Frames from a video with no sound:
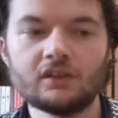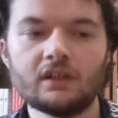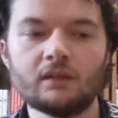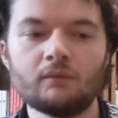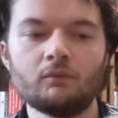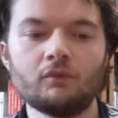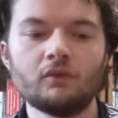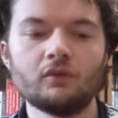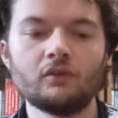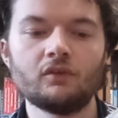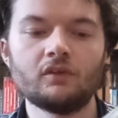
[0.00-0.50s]

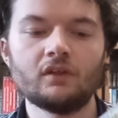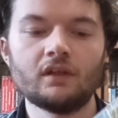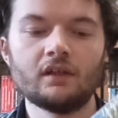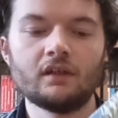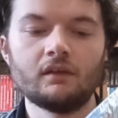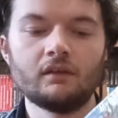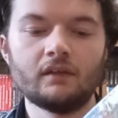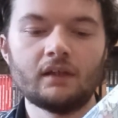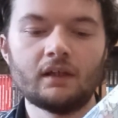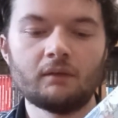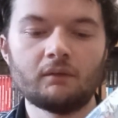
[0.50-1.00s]
games do you see
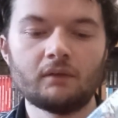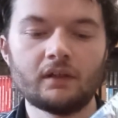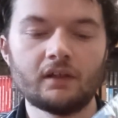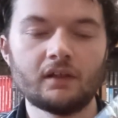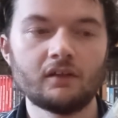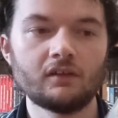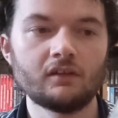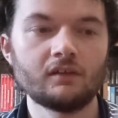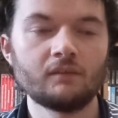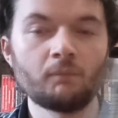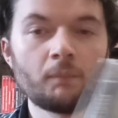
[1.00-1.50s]

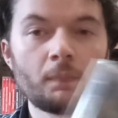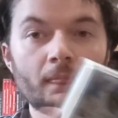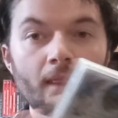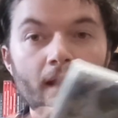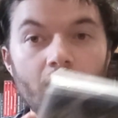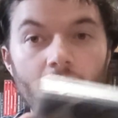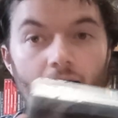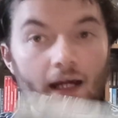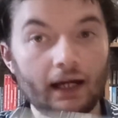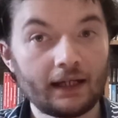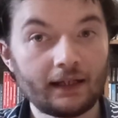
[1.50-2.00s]
nowadays?
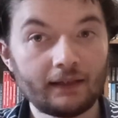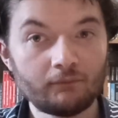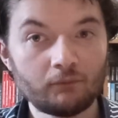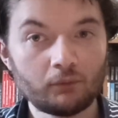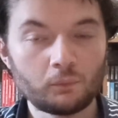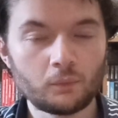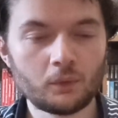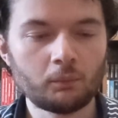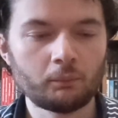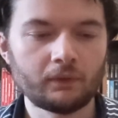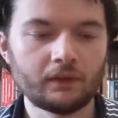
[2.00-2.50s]
And I'm going
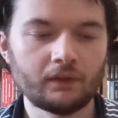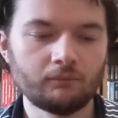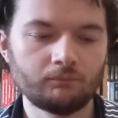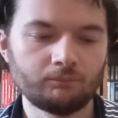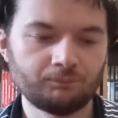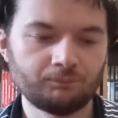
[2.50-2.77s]
to open it.